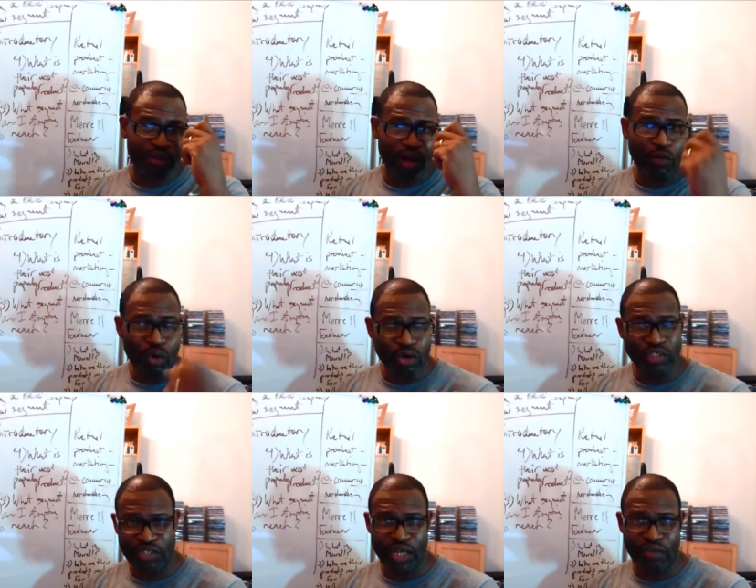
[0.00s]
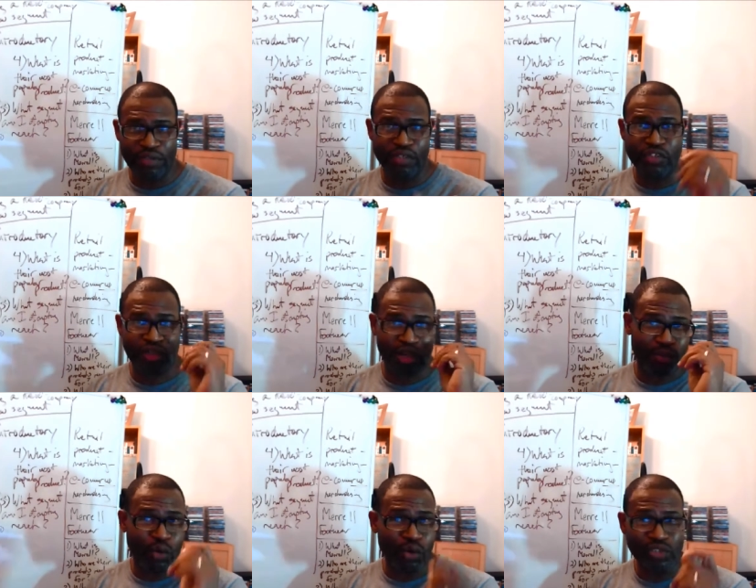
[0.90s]
I'm going to save this and
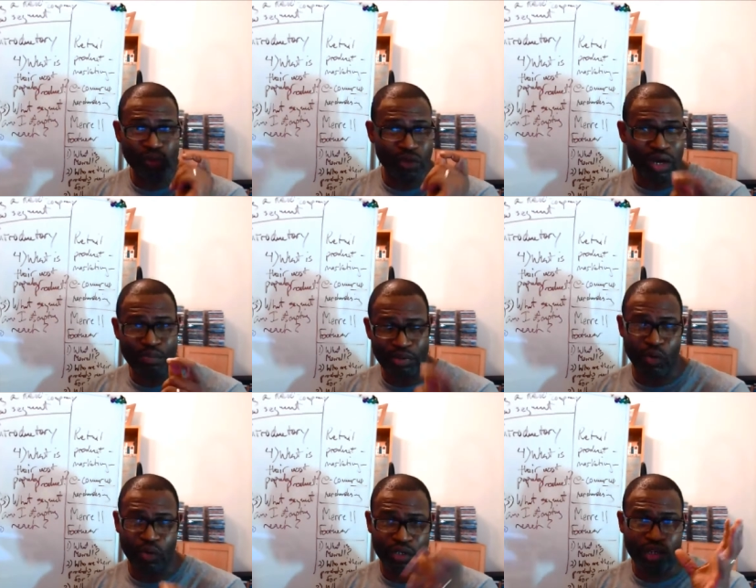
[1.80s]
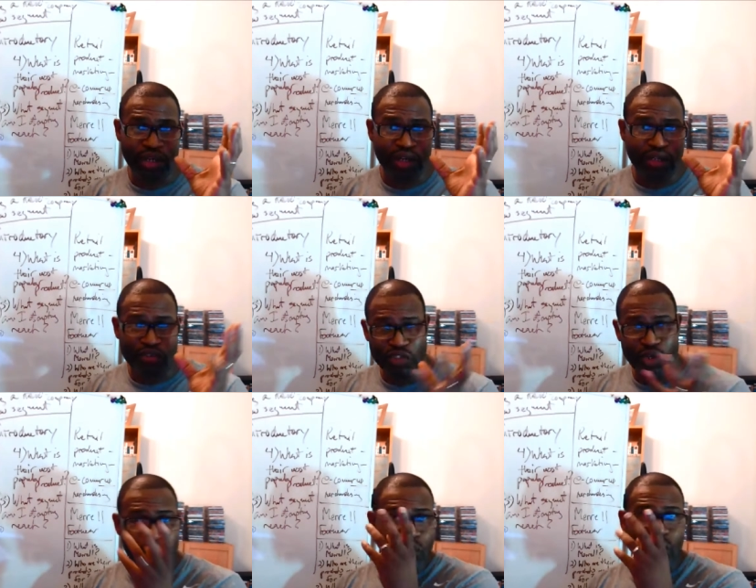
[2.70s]
I'm going to upload
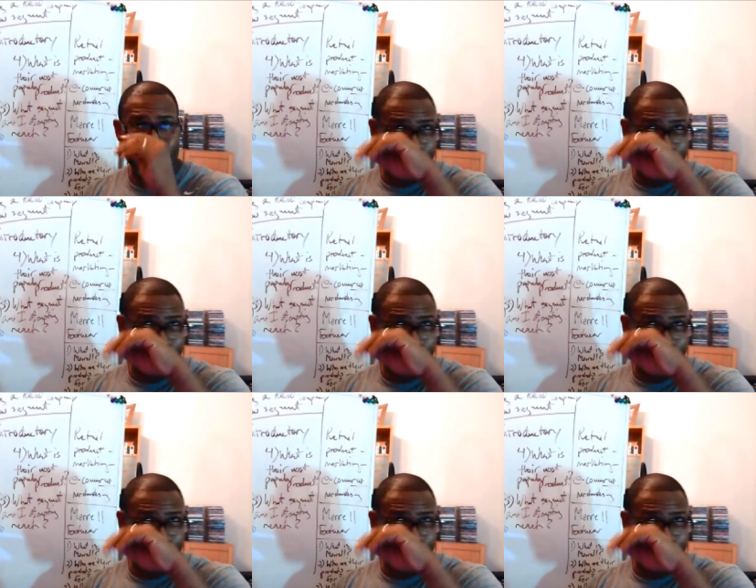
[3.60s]
it,